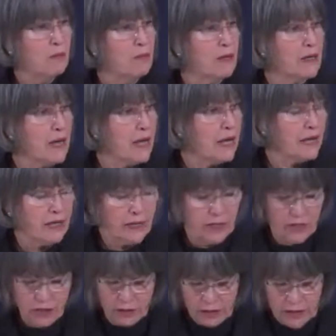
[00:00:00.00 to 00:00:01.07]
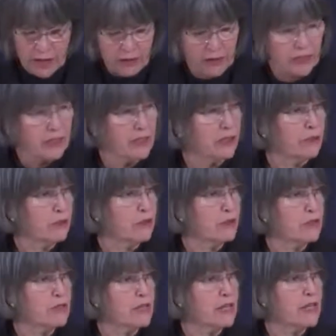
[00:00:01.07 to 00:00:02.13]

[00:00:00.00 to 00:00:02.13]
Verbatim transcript: but I hear loud and clear what you're